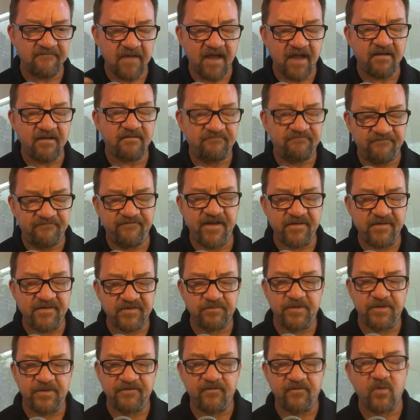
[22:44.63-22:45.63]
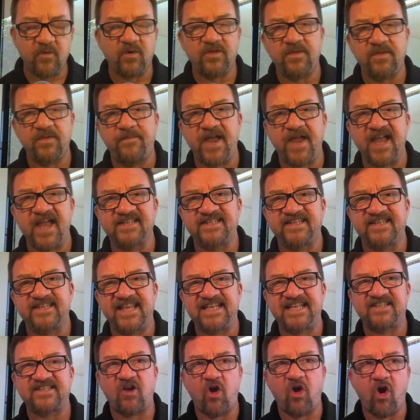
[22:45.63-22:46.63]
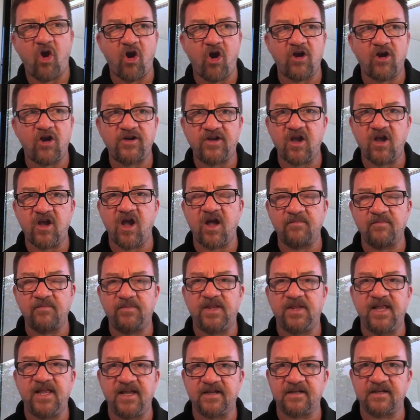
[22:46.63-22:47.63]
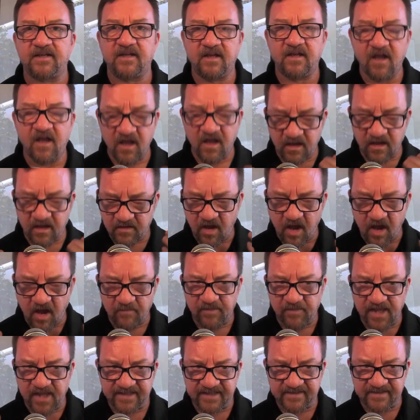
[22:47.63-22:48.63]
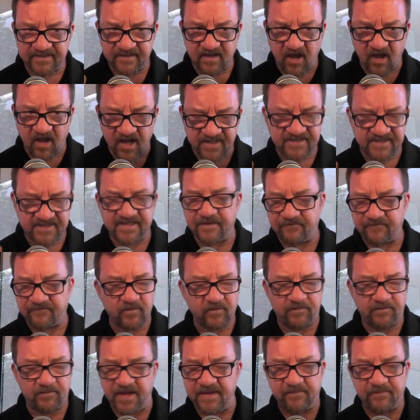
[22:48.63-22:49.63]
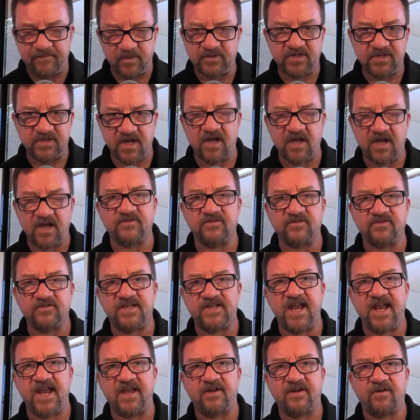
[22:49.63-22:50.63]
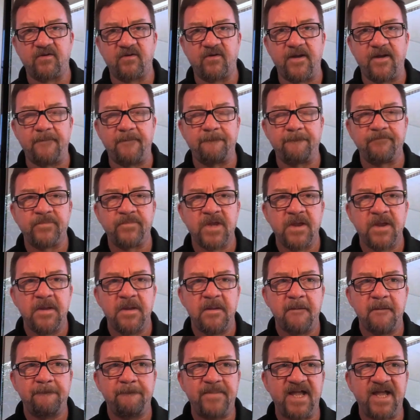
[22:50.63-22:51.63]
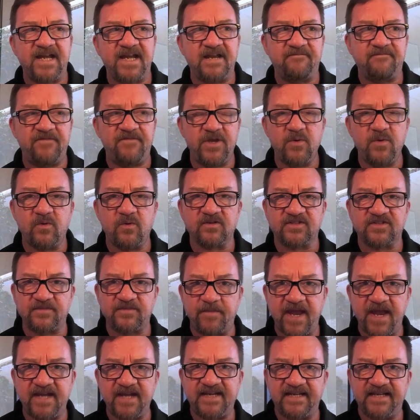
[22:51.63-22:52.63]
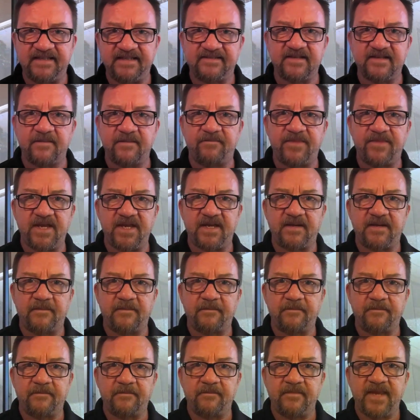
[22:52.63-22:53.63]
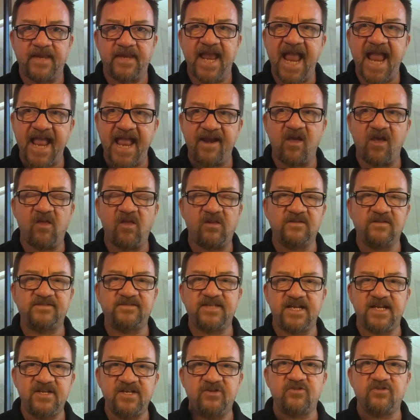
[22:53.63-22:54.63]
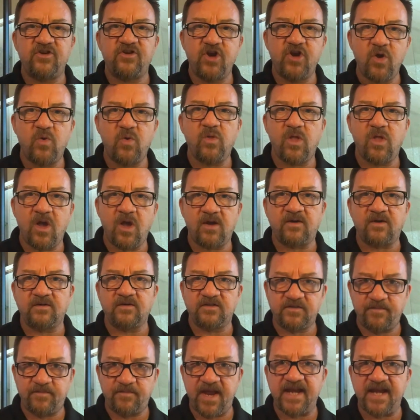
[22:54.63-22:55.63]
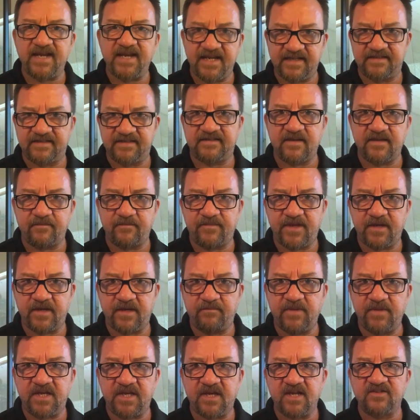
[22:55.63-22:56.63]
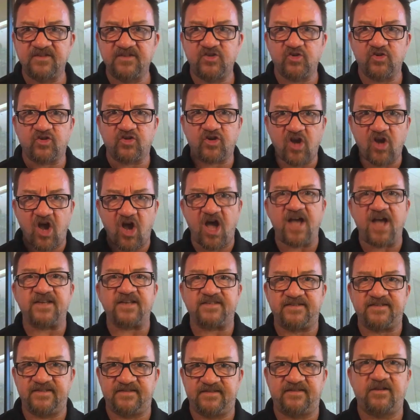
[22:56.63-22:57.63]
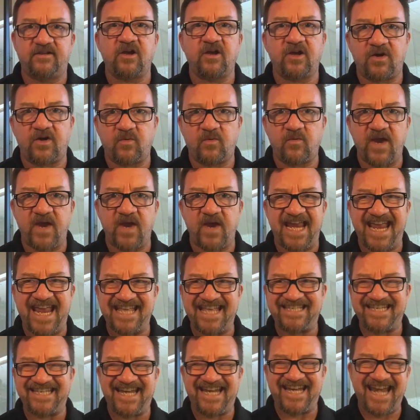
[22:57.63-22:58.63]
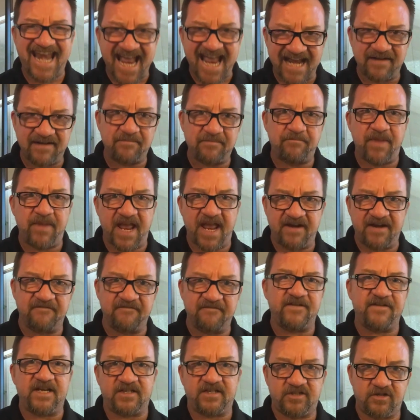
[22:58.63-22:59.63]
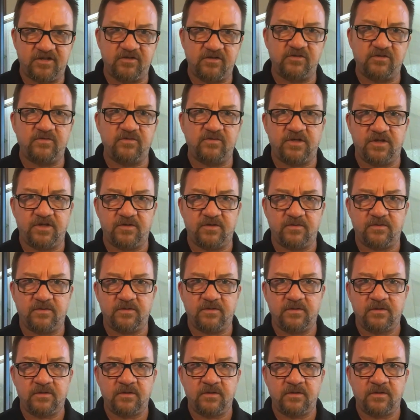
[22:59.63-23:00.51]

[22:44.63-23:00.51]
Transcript: I've found before in the past that that's a hard complex concept for people to understand, all right? But if you were spending something, and all of a sudden you're no longer spending something because your cost has gone away, it's a net benefit to you.